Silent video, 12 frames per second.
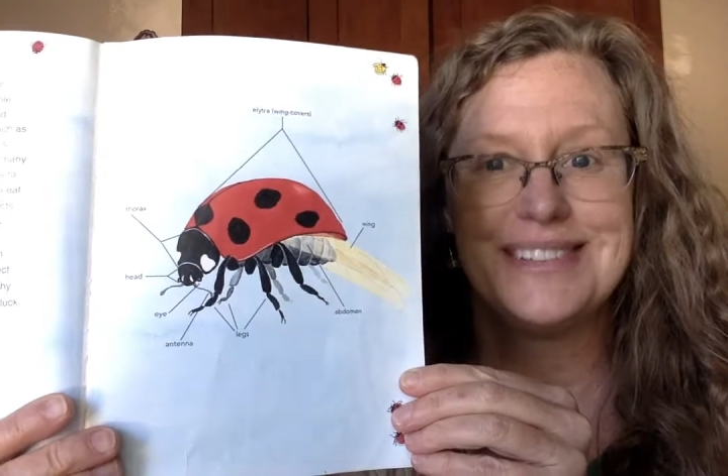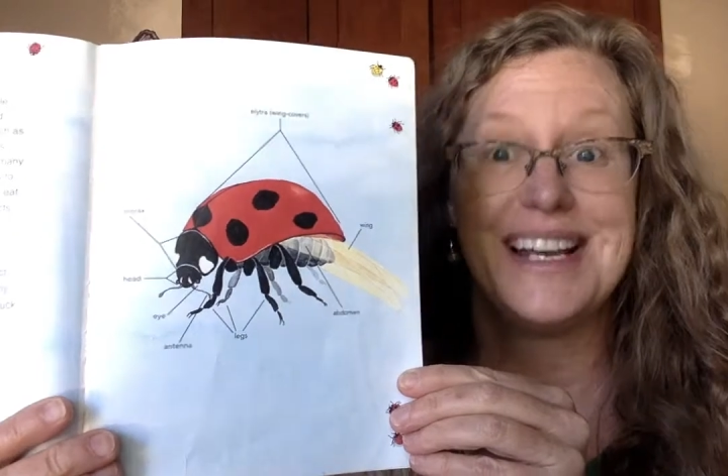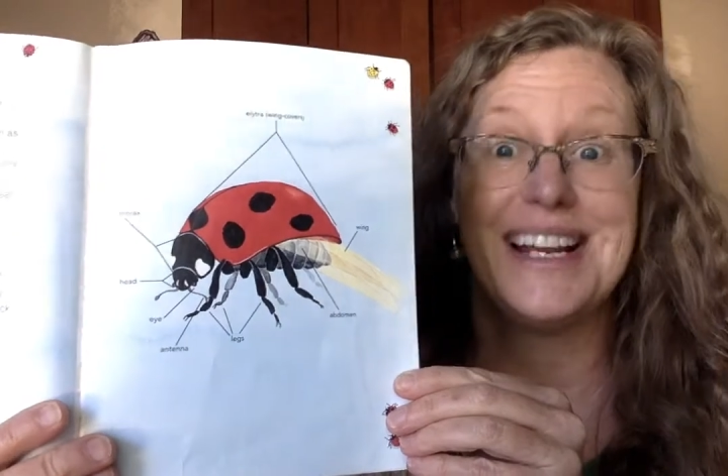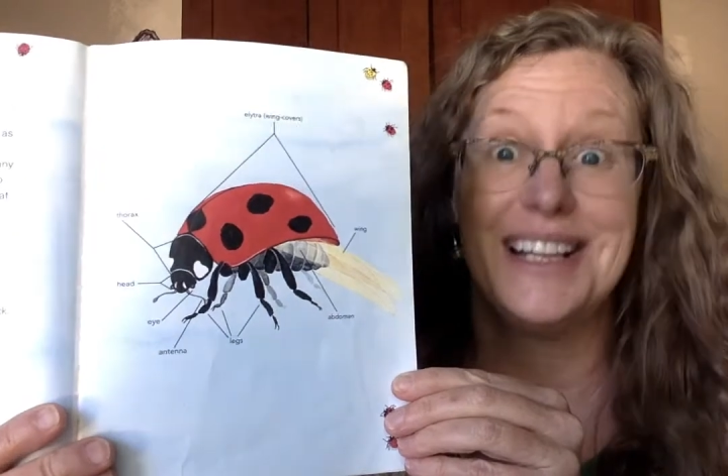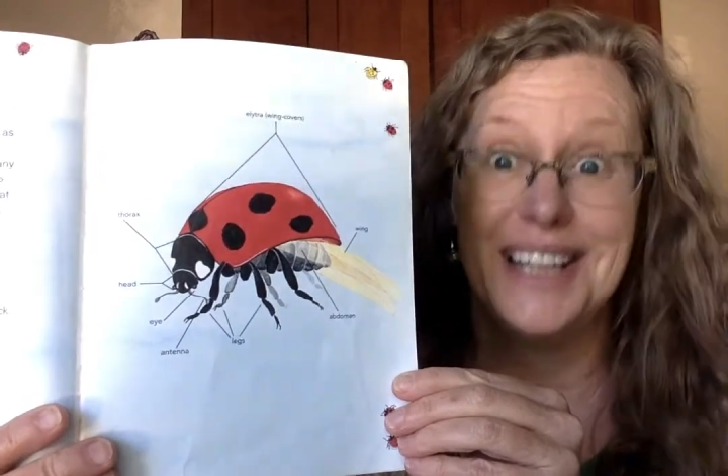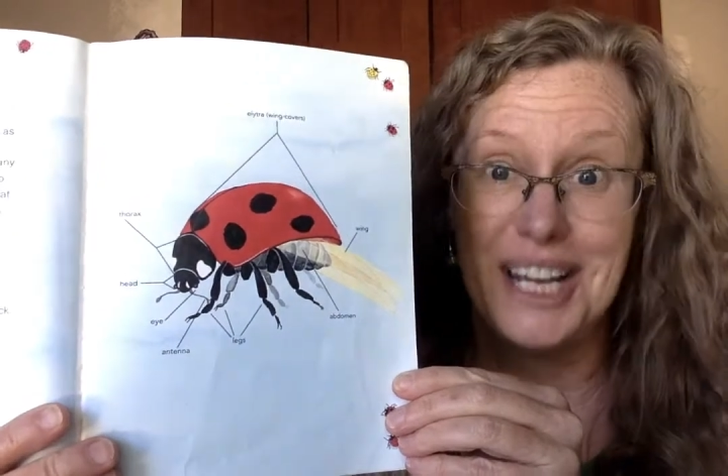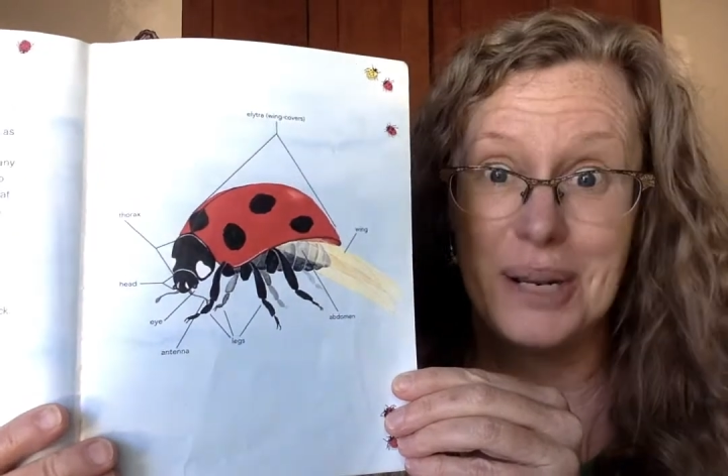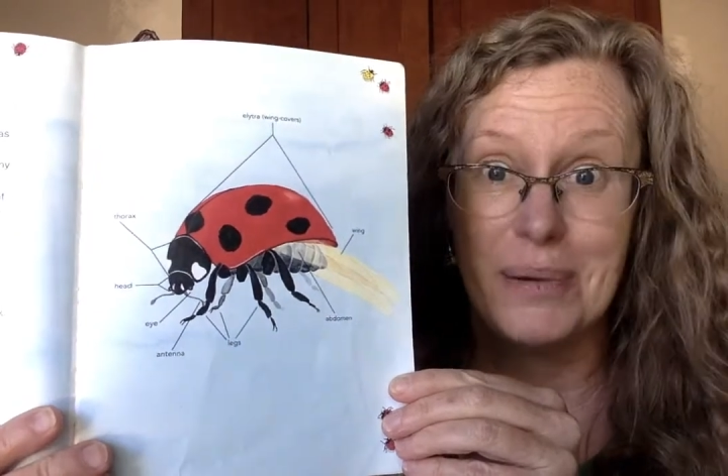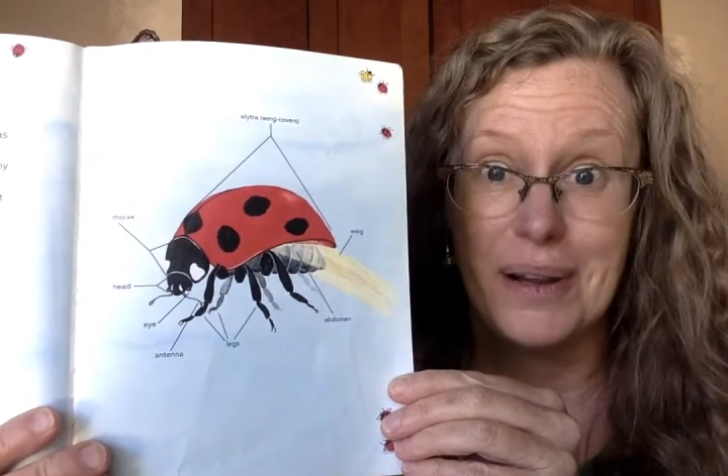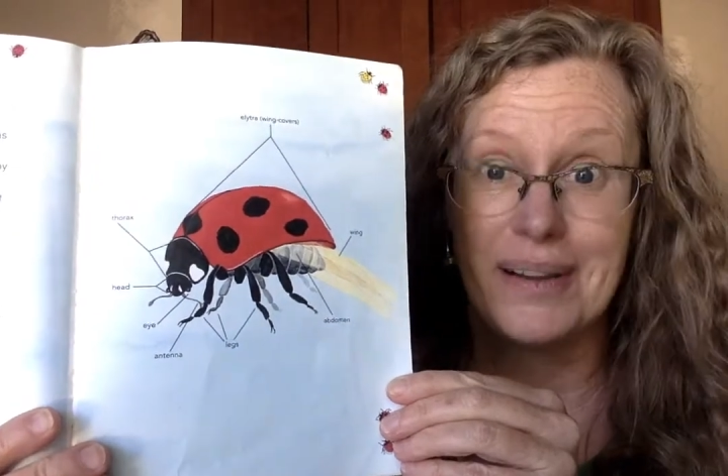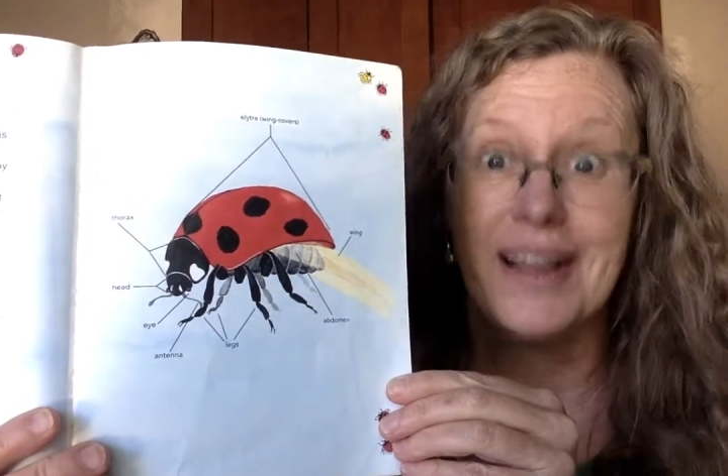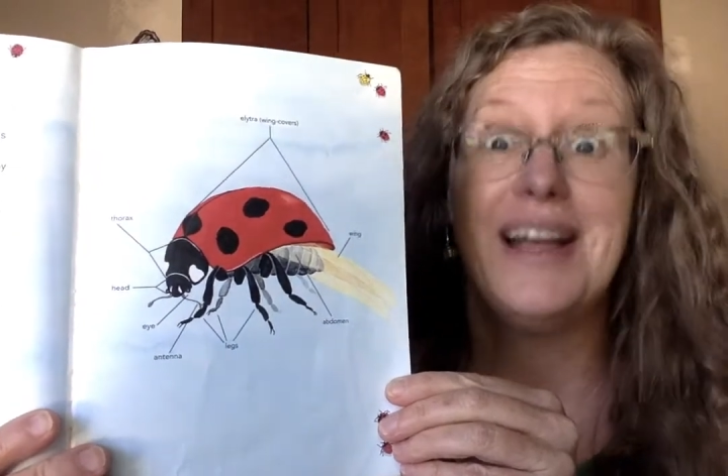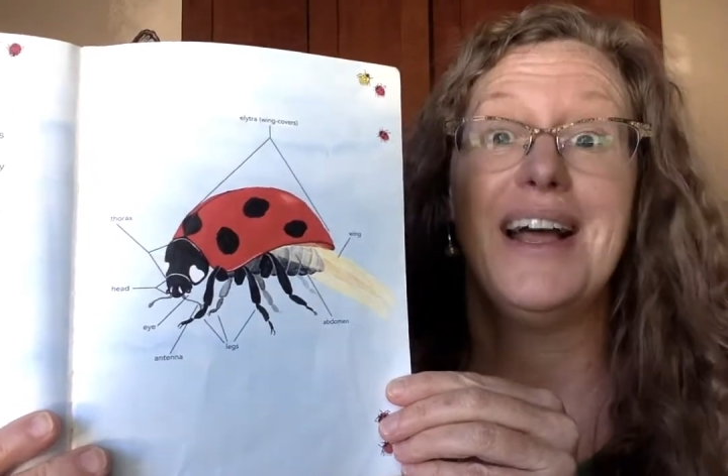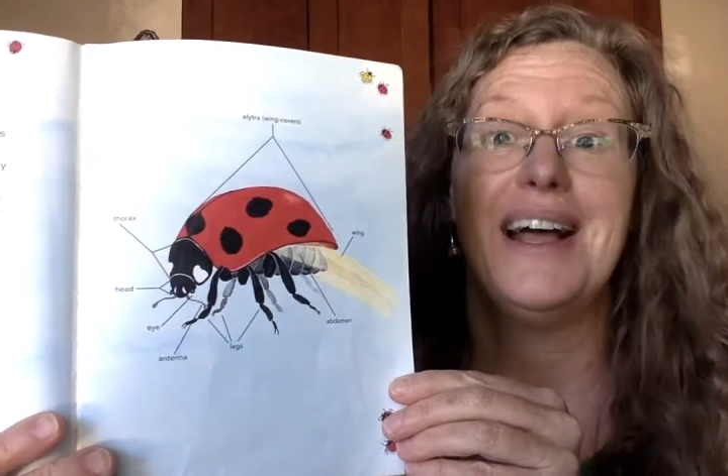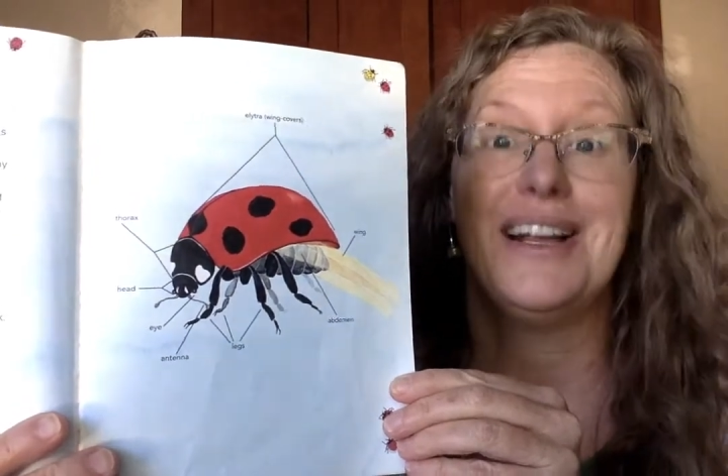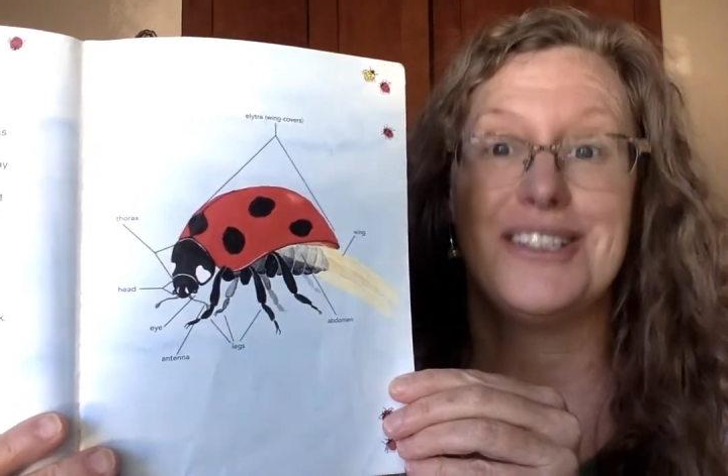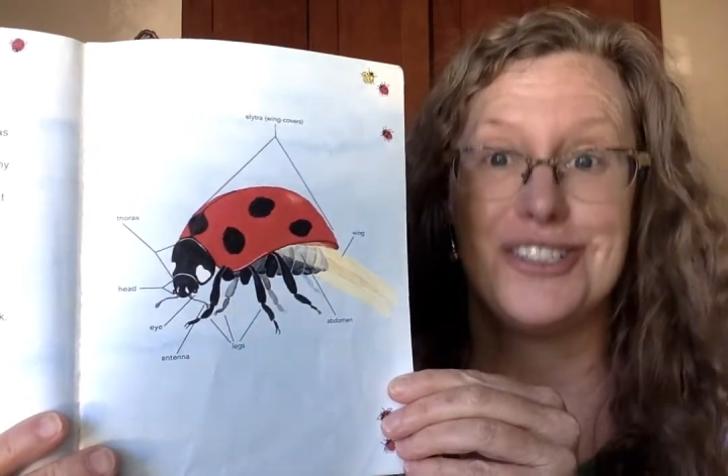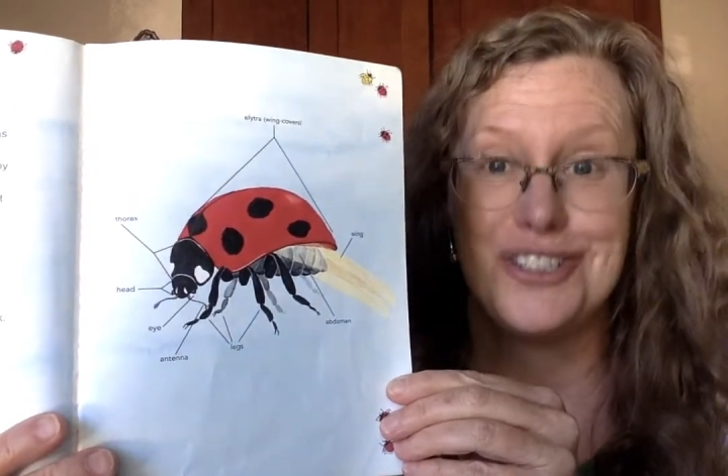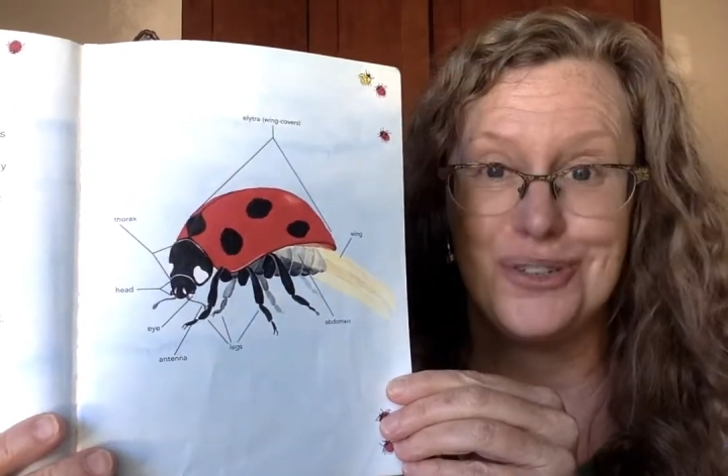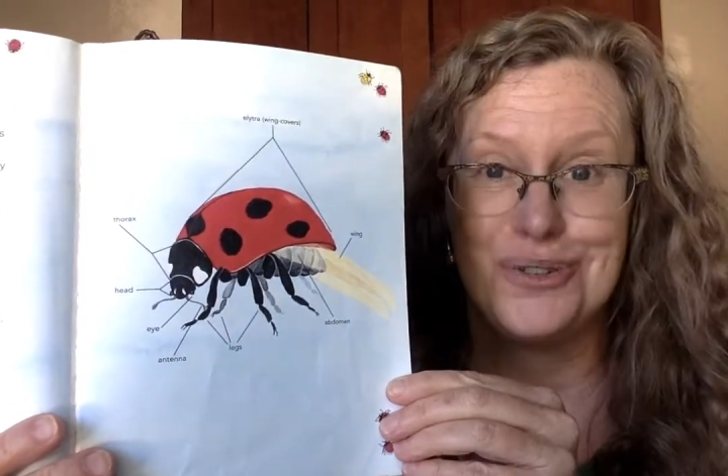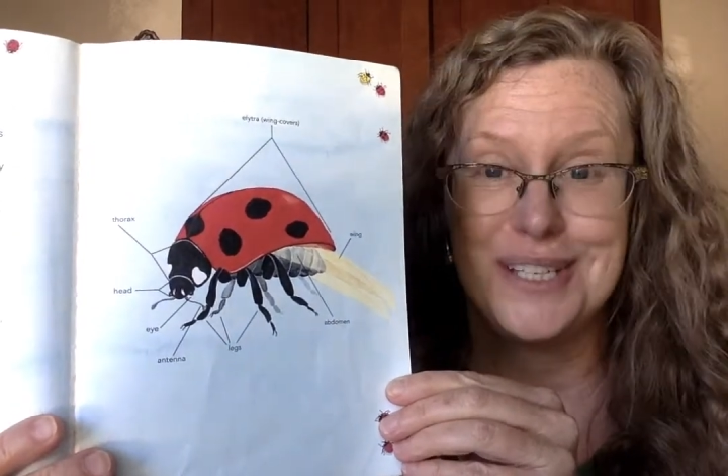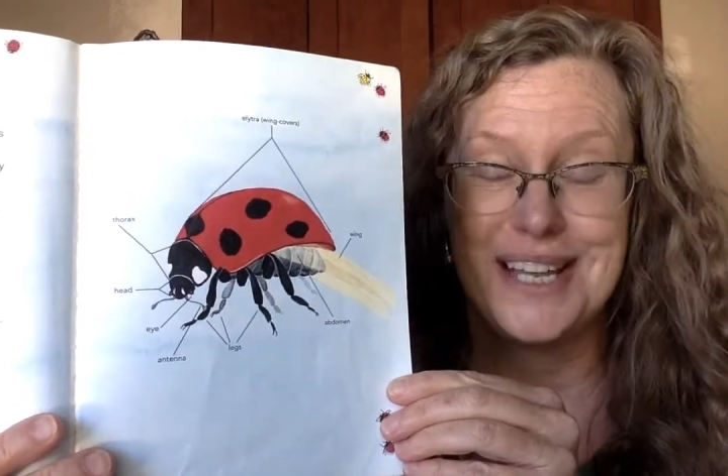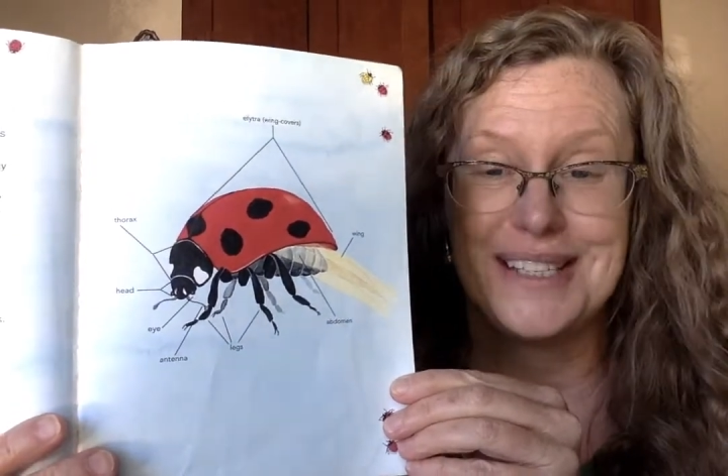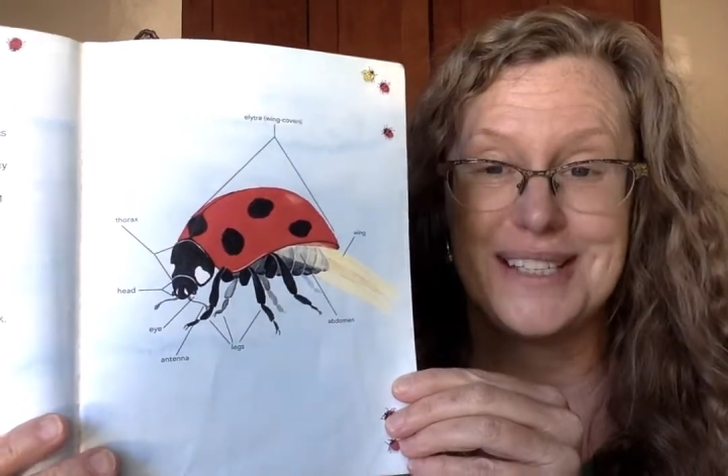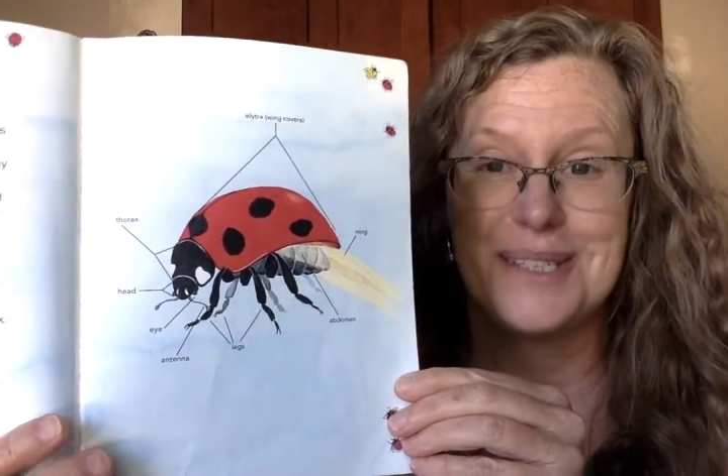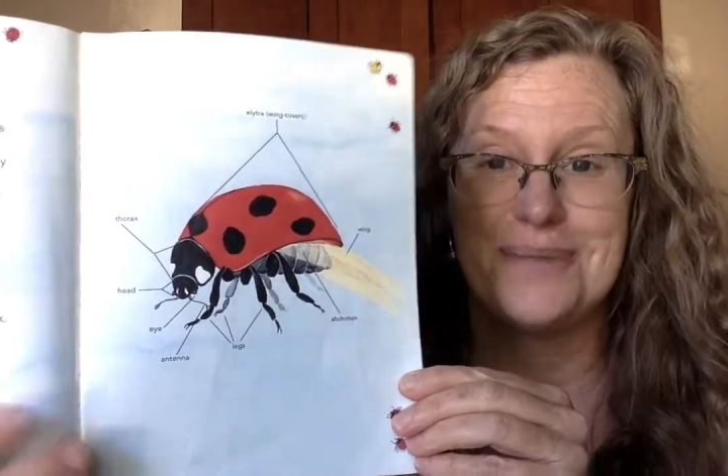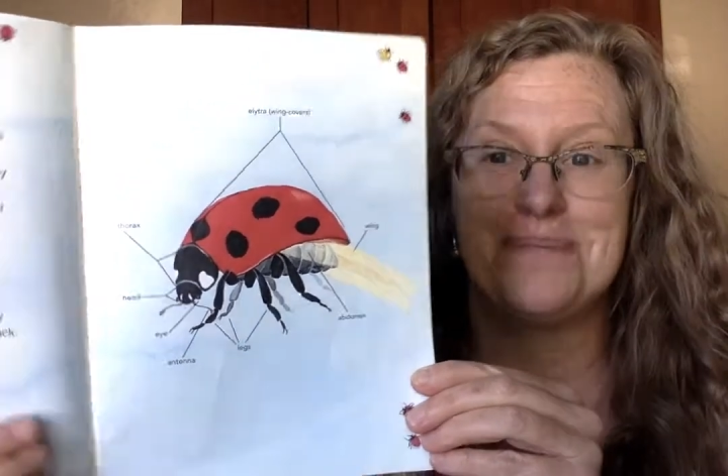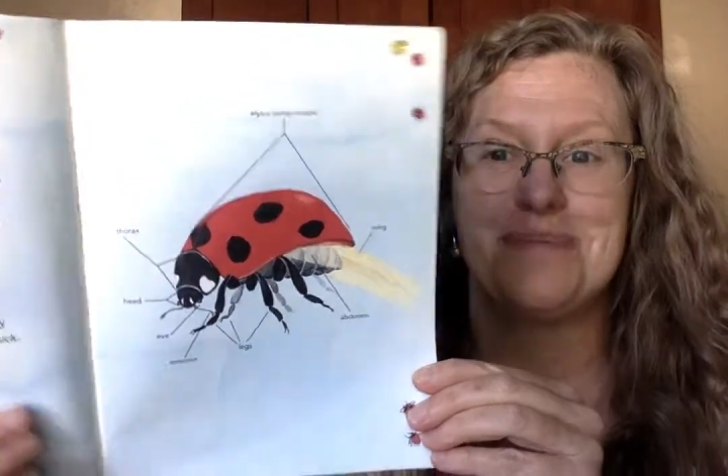And a ladybug has 2 sets.